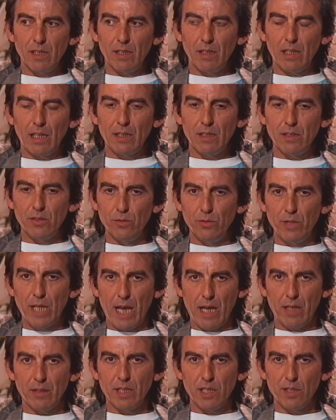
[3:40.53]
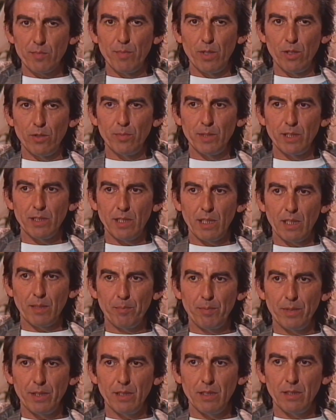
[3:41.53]
I do now, at this moment,
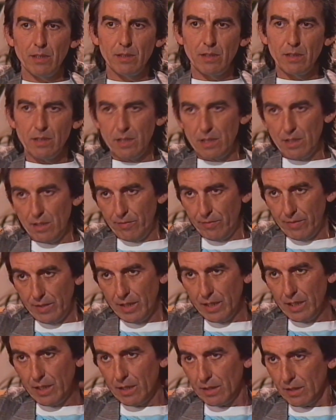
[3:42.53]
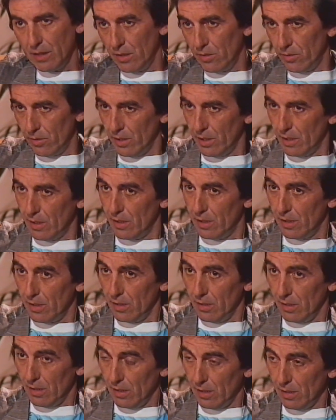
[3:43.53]
like being on the TV and talking
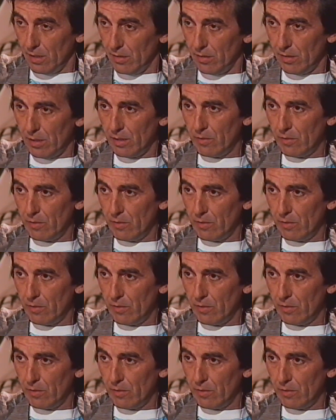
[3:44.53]
to you,